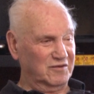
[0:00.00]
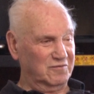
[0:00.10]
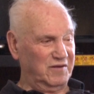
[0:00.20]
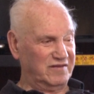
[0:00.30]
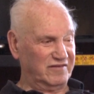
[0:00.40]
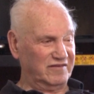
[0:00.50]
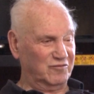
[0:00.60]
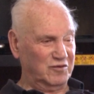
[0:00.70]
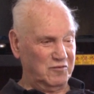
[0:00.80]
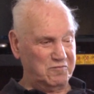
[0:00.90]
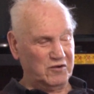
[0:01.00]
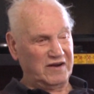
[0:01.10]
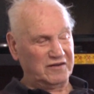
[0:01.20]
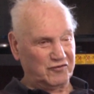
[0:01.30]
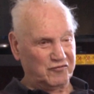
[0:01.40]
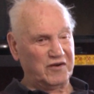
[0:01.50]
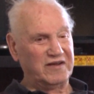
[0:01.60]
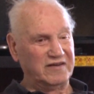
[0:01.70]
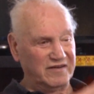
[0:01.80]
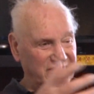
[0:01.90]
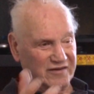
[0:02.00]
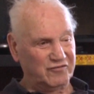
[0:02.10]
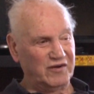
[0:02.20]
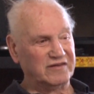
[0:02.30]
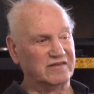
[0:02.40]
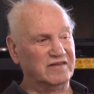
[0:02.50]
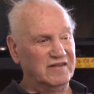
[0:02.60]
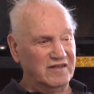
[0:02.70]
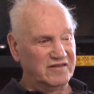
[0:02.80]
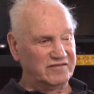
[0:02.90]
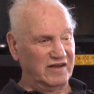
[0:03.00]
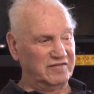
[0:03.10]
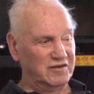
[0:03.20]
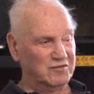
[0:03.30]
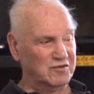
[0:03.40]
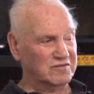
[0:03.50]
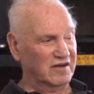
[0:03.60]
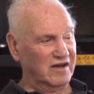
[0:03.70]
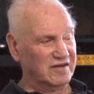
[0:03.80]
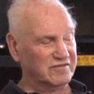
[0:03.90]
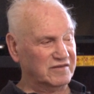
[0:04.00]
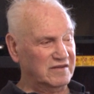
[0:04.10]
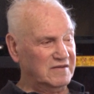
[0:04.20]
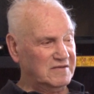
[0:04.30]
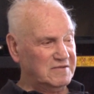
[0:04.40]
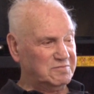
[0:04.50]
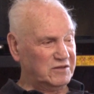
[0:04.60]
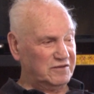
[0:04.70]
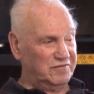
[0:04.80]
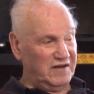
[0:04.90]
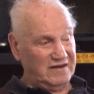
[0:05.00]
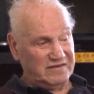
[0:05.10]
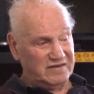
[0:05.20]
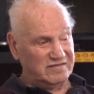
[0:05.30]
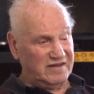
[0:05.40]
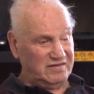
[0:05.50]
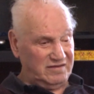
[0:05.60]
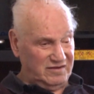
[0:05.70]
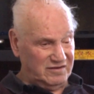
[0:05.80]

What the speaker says: basically we were put on a train and they tried to save their own lives. But the fact is that,